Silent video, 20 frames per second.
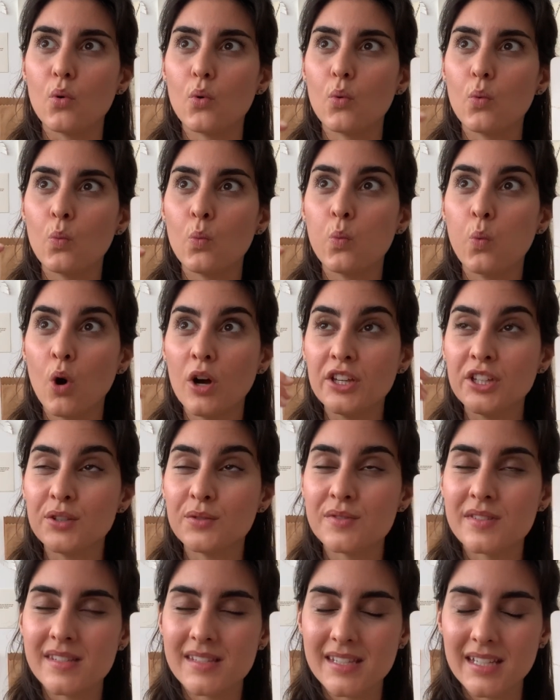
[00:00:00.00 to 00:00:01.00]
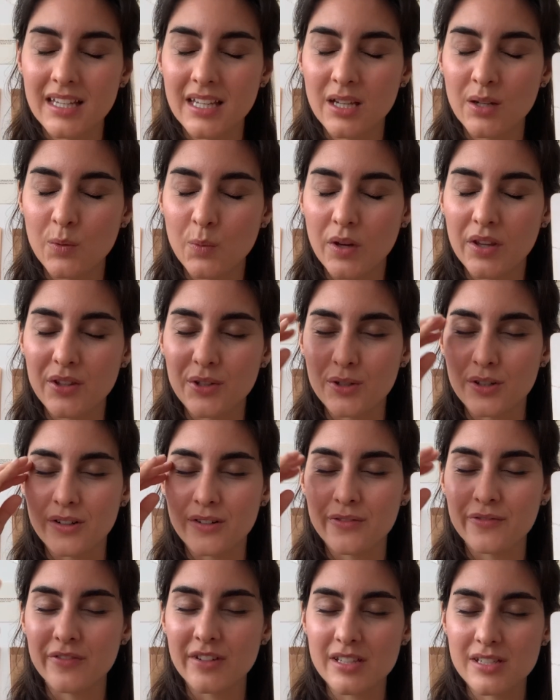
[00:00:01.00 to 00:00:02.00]
what you see with your
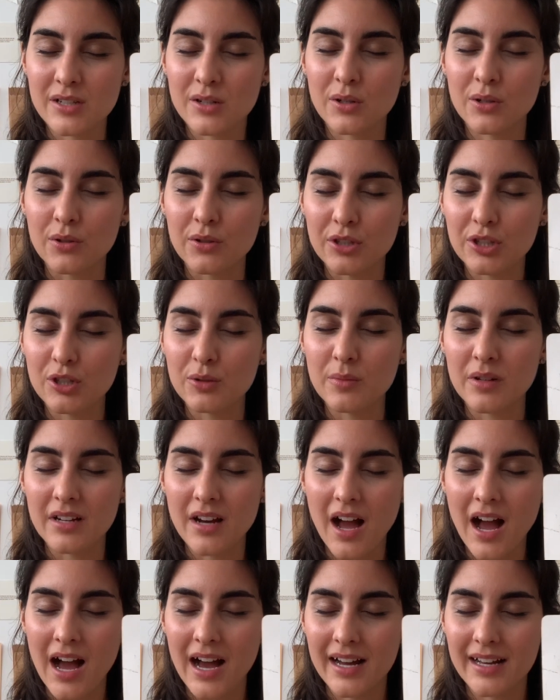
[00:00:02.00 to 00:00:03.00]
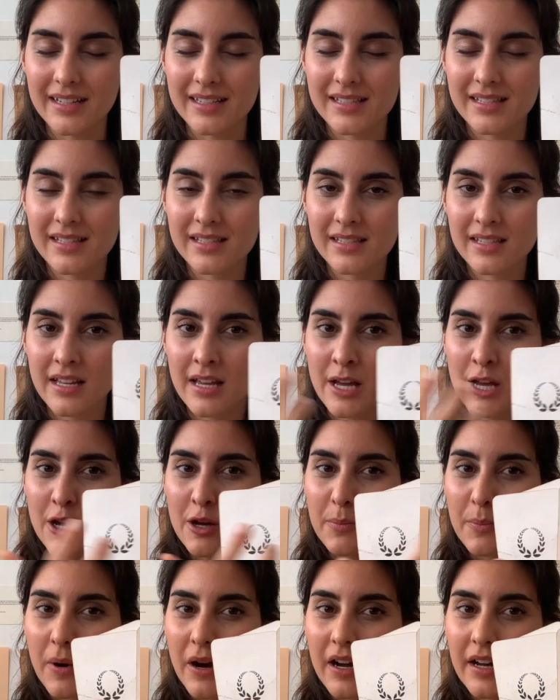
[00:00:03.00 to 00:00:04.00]
physical human eyes,
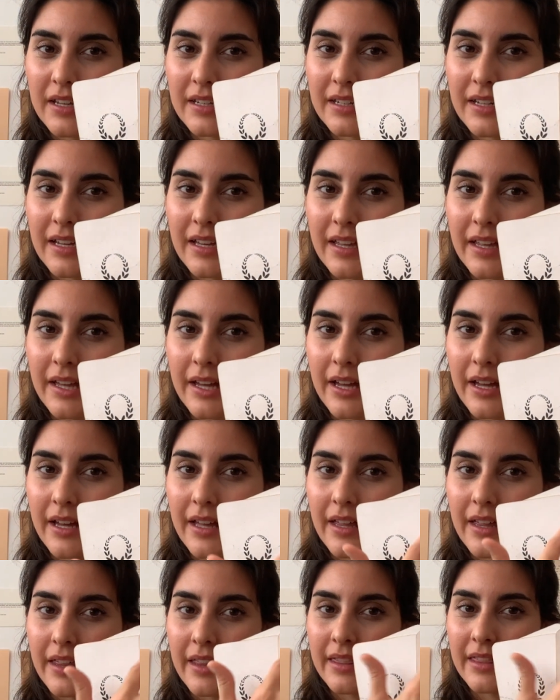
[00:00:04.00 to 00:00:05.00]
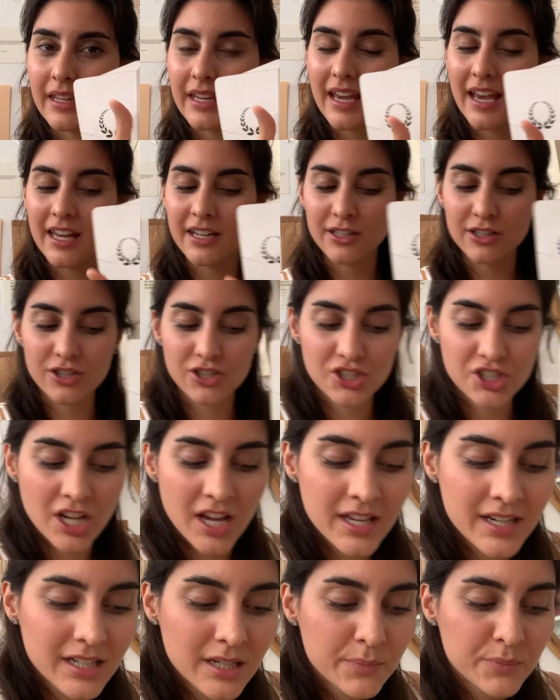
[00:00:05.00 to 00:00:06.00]
but the
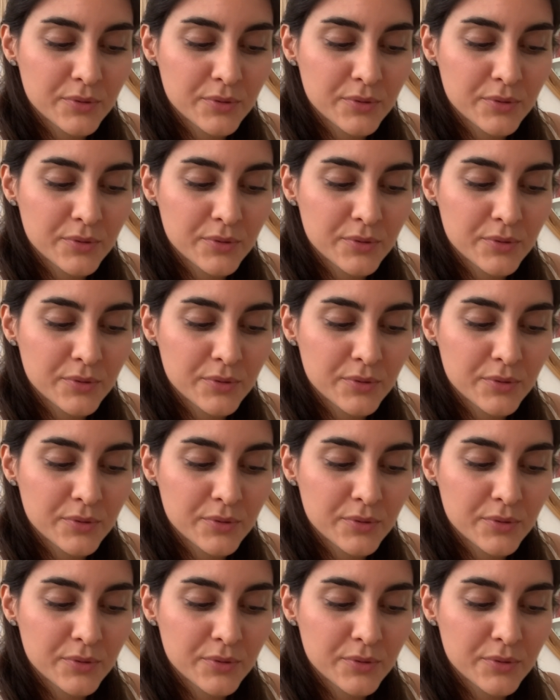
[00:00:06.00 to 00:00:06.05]
energetic